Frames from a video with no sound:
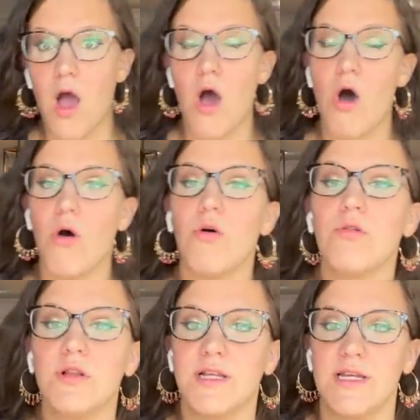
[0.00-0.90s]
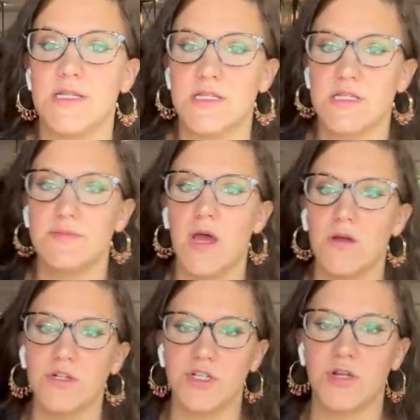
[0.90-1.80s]
Holy
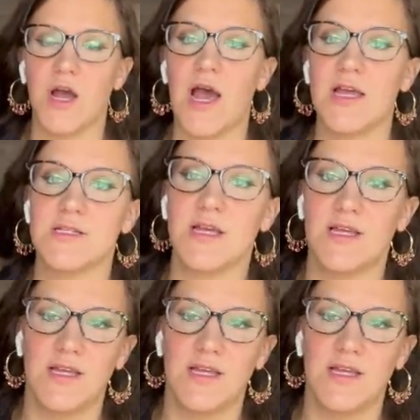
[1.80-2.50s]
smokes, you guys.